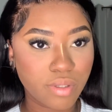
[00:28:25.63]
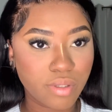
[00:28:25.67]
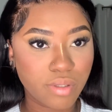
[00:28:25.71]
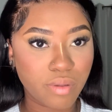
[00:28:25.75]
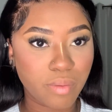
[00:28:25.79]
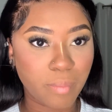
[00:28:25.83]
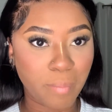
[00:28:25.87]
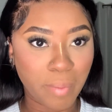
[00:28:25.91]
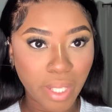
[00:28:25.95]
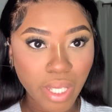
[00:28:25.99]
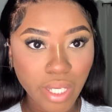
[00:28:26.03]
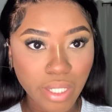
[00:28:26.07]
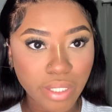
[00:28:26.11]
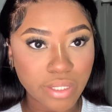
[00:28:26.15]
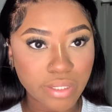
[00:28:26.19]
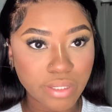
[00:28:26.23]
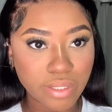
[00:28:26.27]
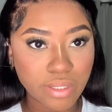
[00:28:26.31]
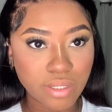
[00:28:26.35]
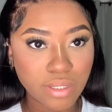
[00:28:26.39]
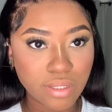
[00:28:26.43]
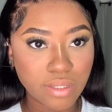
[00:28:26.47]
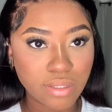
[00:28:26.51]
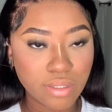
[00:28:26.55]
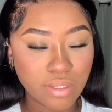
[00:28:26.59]

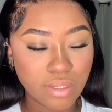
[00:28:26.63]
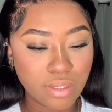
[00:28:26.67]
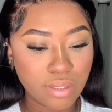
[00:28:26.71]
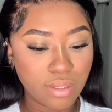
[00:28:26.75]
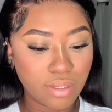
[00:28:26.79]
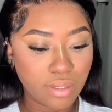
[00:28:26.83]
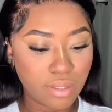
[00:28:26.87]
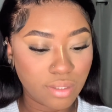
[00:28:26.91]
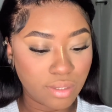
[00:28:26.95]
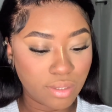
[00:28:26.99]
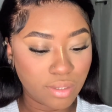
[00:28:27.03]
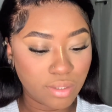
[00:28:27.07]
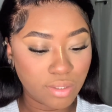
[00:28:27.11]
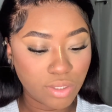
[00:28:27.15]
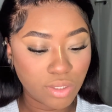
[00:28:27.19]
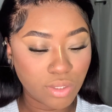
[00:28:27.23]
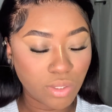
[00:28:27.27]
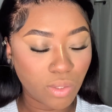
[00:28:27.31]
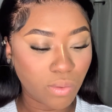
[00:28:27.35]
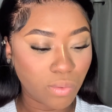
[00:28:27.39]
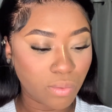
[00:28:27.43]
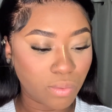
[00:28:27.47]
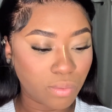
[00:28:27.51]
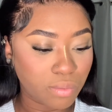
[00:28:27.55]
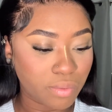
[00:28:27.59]
base.
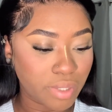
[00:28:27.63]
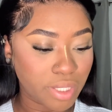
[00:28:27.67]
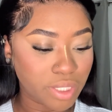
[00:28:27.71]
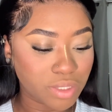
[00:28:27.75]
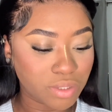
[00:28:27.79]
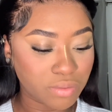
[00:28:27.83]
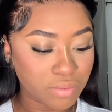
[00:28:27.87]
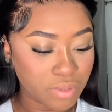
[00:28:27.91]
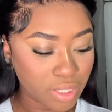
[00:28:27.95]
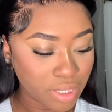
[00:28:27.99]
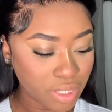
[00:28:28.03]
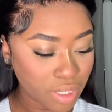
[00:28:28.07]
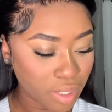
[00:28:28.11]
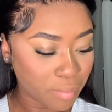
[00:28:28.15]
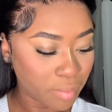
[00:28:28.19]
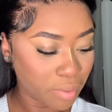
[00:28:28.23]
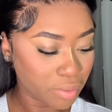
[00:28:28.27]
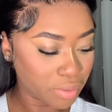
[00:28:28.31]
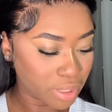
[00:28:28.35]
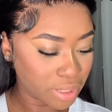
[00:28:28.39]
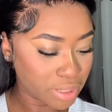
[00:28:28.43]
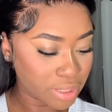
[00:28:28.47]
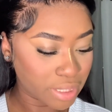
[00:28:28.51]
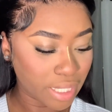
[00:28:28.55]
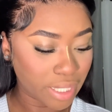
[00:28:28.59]
So it's really about
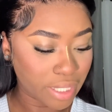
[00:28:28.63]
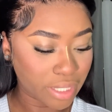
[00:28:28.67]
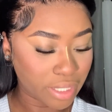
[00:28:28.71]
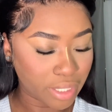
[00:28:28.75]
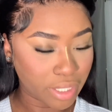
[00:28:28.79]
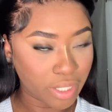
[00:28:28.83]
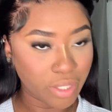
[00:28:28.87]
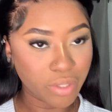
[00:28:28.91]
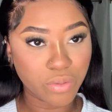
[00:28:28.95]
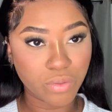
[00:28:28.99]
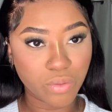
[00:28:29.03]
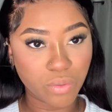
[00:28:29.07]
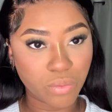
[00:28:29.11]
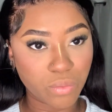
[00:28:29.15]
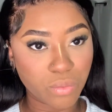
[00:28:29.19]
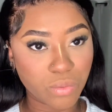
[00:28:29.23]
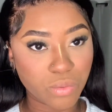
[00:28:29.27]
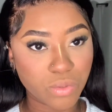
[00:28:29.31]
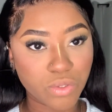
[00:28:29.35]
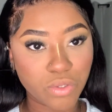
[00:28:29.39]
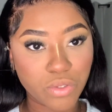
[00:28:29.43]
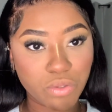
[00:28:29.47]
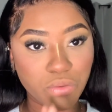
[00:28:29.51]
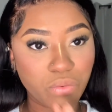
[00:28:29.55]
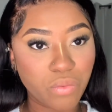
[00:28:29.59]
the technique though.
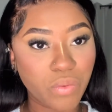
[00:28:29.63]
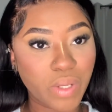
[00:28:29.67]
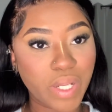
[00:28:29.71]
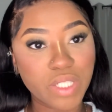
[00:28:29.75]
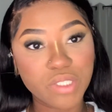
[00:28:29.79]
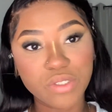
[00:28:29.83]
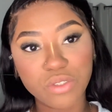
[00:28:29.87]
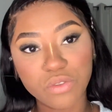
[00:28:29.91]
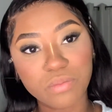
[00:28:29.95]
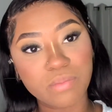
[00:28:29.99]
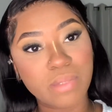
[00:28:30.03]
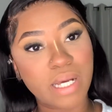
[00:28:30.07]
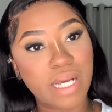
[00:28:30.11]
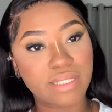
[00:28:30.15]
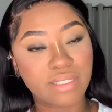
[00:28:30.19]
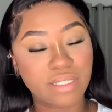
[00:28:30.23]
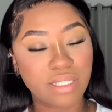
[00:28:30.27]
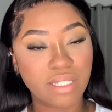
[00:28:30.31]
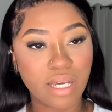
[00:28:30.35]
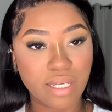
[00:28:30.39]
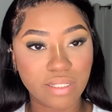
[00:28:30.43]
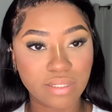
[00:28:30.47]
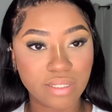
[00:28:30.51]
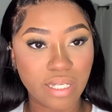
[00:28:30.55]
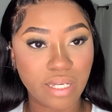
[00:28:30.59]
So you want to master
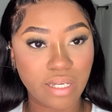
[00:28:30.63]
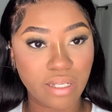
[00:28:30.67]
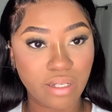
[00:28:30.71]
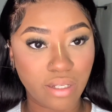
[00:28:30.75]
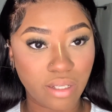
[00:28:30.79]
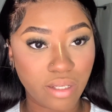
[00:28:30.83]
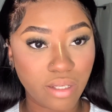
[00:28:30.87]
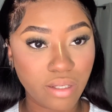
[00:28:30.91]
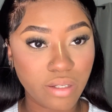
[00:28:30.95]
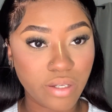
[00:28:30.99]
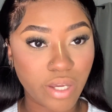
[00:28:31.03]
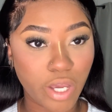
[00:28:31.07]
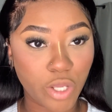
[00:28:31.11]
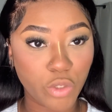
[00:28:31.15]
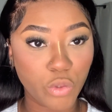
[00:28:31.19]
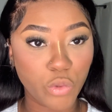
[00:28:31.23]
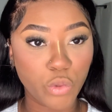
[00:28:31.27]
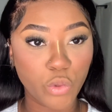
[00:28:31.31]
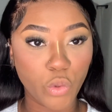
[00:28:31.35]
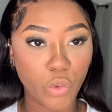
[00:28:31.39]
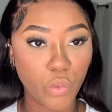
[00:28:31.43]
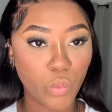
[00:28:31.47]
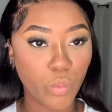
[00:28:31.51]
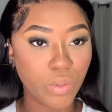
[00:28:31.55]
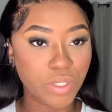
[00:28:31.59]
that technique, and you
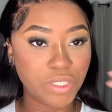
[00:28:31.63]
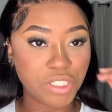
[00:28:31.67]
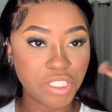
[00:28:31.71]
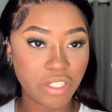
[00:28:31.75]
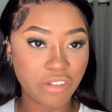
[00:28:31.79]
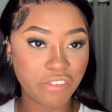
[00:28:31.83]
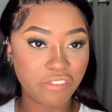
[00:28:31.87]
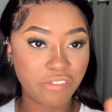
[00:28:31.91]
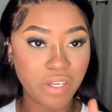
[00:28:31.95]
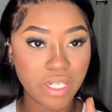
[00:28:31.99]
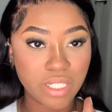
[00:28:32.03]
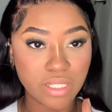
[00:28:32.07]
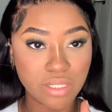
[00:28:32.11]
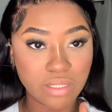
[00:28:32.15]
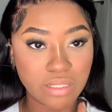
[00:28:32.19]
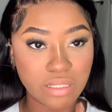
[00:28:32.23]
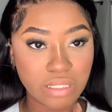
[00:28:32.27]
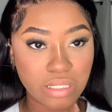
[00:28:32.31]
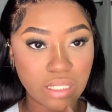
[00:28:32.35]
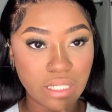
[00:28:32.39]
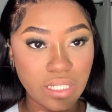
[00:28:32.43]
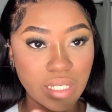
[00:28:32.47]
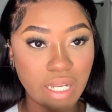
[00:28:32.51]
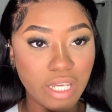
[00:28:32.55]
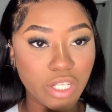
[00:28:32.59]
know what your face
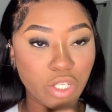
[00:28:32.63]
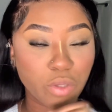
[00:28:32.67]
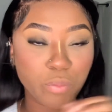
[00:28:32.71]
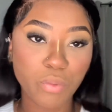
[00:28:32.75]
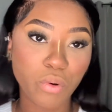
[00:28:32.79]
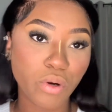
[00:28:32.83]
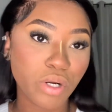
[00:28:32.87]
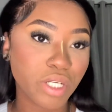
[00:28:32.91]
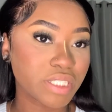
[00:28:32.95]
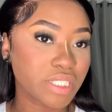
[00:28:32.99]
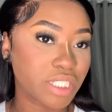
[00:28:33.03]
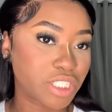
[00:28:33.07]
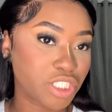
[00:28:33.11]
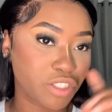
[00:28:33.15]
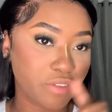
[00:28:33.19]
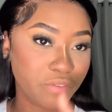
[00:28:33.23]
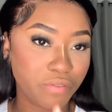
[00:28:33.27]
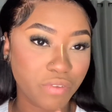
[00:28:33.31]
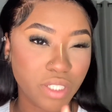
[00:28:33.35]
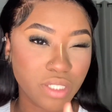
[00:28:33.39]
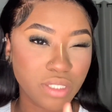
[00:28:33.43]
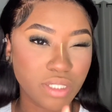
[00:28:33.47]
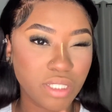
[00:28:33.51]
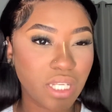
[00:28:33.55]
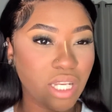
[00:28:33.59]
need and the products that your
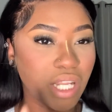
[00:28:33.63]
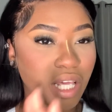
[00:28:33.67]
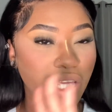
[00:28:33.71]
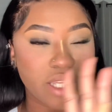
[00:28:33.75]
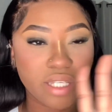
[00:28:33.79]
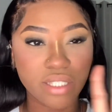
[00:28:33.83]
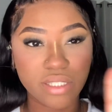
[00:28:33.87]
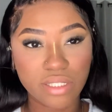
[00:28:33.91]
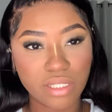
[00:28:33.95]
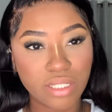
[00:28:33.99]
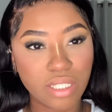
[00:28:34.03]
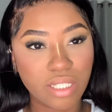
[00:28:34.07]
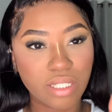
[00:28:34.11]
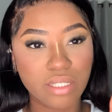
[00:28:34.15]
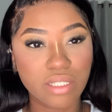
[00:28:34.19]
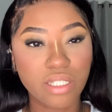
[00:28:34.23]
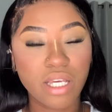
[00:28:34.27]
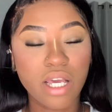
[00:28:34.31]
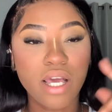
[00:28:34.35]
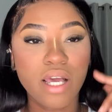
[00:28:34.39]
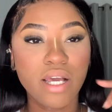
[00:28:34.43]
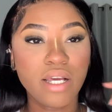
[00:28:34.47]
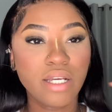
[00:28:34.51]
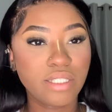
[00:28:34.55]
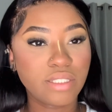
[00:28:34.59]
face need and your skin
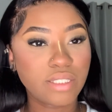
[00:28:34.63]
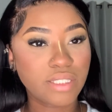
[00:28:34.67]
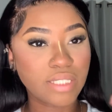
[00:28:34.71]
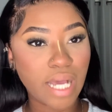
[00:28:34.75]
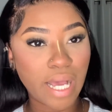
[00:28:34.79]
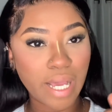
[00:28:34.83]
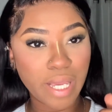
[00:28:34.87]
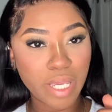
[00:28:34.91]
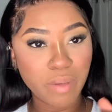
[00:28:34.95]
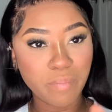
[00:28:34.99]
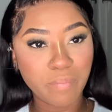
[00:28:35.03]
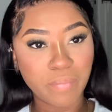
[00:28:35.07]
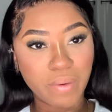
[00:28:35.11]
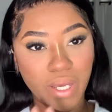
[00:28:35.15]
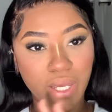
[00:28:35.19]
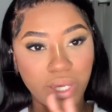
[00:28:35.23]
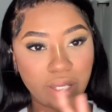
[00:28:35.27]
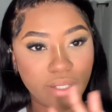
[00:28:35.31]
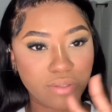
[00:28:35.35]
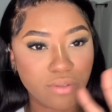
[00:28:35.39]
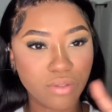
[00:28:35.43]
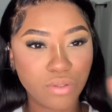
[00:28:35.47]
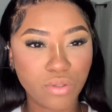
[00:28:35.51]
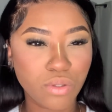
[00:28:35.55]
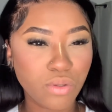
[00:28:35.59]
type.
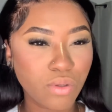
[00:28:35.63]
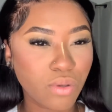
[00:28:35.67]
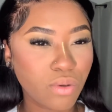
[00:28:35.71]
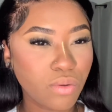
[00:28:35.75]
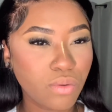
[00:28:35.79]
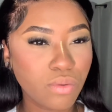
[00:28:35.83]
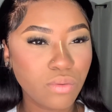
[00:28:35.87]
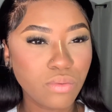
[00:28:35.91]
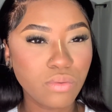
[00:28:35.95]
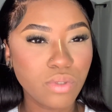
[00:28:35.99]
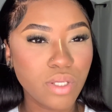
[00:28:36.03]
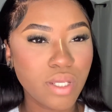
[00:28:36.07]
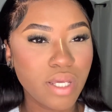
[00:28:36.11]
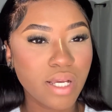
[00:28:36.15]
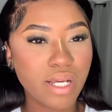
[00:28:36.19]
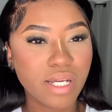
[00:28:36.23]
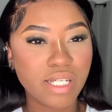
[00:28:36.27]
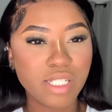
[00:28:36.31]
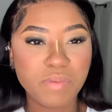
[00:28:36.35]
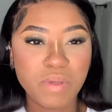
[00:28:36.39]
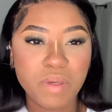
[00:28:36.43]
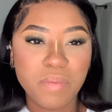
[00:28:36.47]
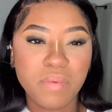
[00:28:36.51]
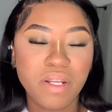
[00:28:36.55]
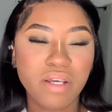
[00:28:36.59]
And you know, because
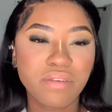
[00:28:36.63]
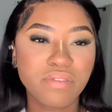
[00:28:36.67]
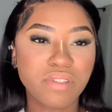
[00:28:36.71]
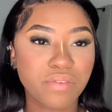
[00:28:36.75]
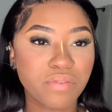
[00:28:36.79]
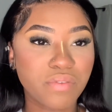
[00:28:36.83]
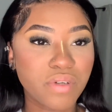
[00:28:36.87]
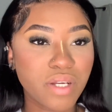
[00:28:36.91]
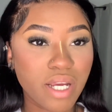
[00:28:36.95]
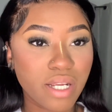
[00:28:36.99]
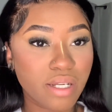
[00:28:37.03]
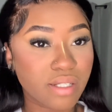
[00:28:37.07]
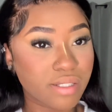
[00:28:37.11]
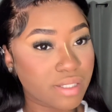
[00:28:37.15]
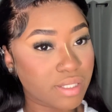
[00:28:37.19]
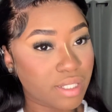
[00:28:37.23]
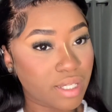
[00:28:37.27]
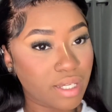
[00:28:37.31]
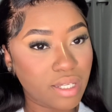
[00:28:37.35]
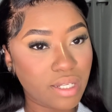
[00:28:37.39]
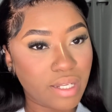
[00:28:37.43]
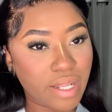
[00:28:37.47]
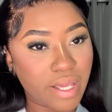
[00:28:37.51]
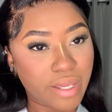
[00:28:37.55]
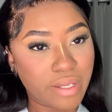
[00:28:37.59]
people have different kind of
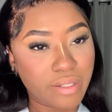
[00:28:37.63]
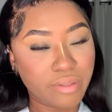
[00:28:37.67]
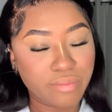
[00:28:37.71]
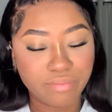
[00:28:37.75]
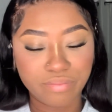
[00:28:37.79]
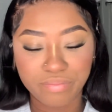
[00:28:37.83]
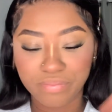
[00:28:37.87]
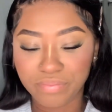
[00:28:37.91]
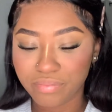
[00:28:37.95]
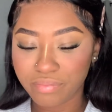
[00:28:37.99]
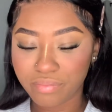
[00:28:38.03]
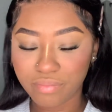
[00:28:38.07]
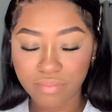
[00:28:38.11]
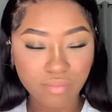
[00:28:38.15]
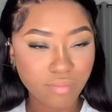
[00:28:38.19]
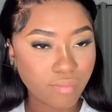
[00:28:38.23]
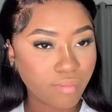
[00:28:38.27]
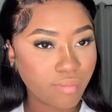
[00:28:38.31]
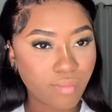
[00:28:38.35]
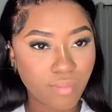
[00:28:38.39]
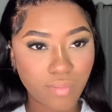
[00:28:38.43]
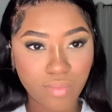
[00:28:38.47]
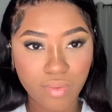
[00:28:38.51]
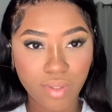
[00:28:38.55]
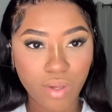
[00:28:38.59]
skin. Like,
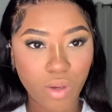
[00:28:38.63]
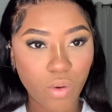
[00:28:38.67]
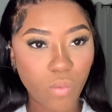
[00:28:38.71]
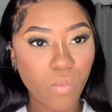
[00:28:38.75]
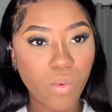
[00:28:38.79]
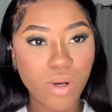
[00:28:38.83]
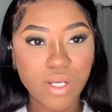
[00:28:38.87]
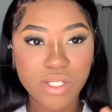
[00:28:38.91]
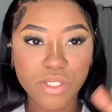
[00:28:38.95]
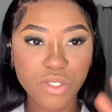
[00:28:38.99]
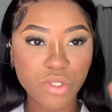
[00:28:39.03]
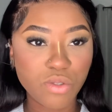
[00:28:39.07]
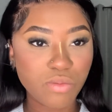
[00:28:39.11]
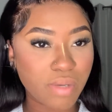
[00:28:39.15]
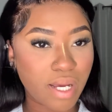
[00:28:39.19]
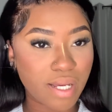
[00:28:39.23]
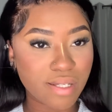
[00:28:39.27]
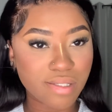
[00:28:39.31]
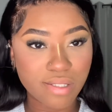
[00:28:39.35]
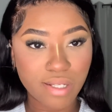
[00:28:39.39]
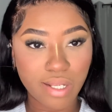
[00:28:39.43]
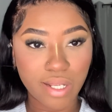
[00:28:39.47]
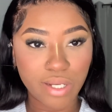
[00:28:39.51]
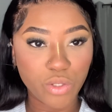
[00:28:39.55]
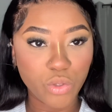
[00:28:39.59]
once you
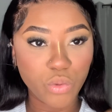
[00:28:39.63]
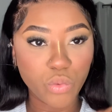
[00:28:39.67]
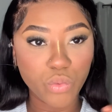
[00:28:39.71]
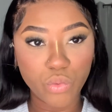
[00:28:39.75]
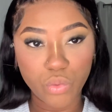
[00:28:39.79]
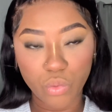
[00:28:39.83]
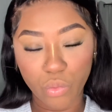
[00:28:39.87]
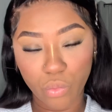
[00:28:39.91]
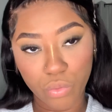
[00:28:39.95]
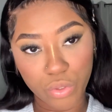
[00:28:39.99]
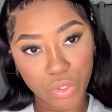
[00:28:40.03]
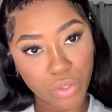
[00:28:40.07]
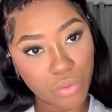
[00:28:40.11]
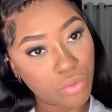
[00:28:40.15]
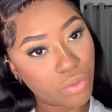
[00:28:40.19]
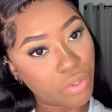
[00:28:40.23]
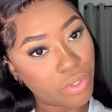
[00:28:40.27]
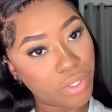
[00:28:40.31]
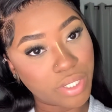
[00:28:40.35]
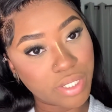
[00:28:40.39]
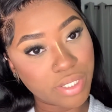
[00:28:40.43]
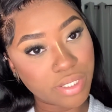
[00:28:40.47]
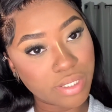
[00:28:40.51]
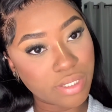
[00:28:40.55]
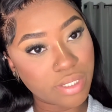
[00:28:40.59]
master that and you know and you
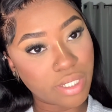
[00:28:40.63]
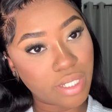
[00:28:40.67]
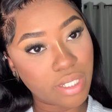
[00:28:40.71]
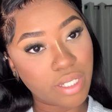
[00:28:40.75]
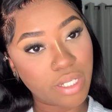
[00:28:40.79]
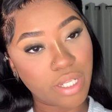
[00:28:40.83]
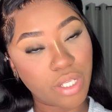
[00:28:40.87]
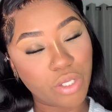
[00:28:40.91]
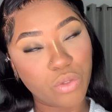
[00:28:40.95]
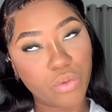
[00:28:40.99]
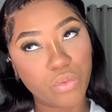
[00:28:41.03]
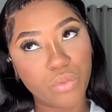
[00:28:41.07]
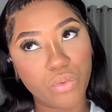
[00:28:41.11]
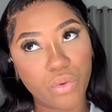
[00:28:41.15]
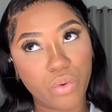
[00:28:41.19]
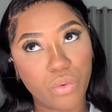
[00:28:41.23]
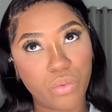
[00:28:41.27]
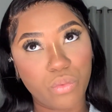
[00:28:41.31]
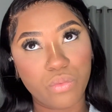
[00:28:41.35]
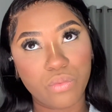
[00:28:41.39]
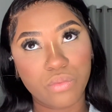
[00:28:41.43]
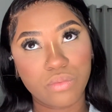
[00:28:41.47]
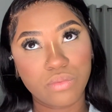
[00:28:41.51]
learn your skin, then you know